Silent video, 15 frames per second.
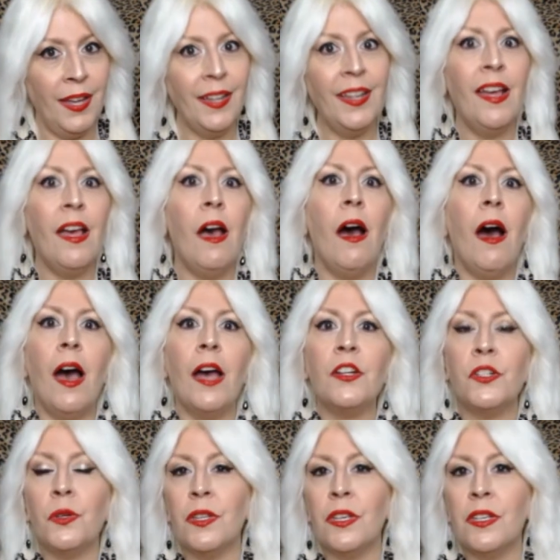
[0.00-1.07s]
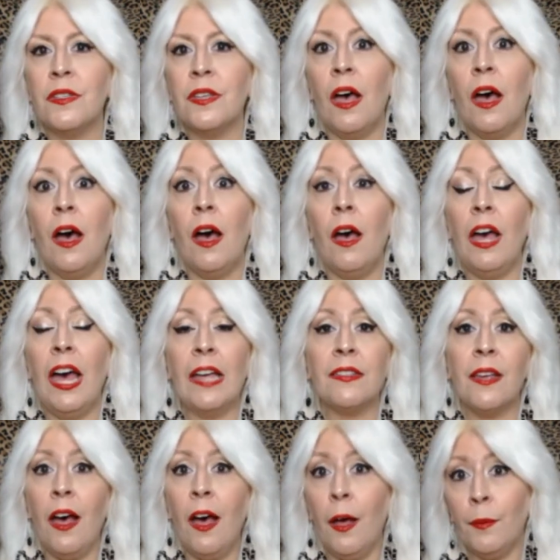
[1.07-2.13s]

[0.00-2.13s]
I do this as a hobby.